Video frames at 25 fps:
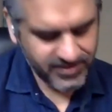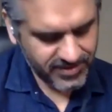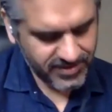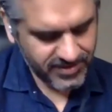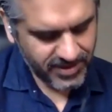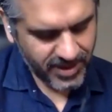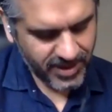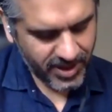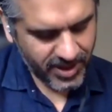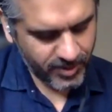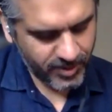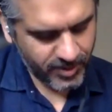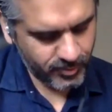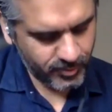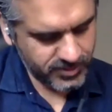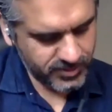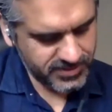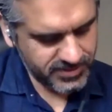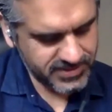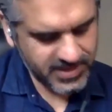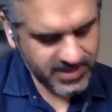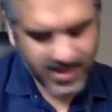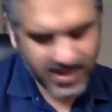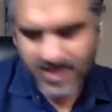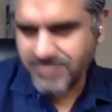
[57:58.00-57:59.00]
I would
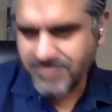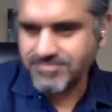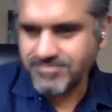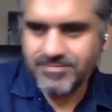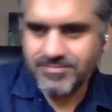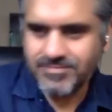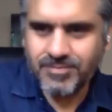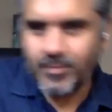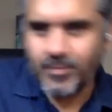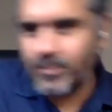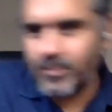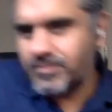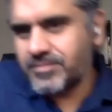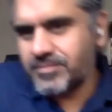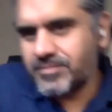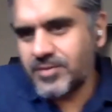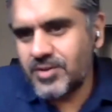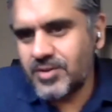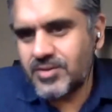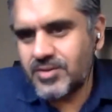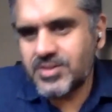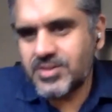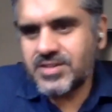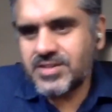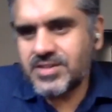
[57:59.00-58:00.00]
say, you
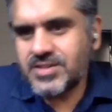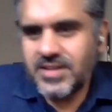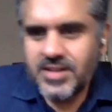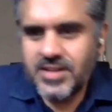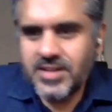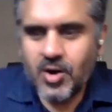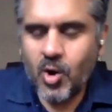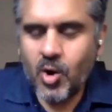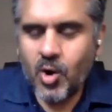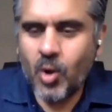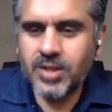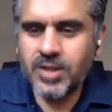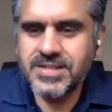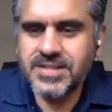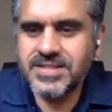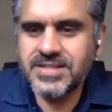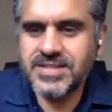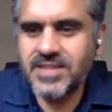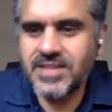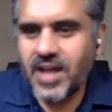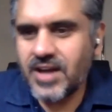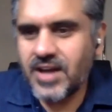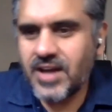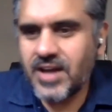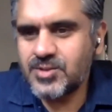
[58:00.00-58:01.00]
know, it all
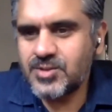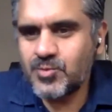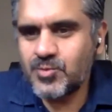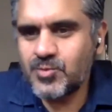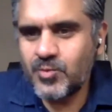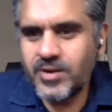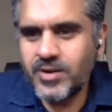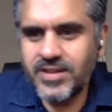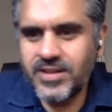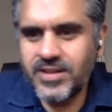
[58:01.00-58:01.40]
starts with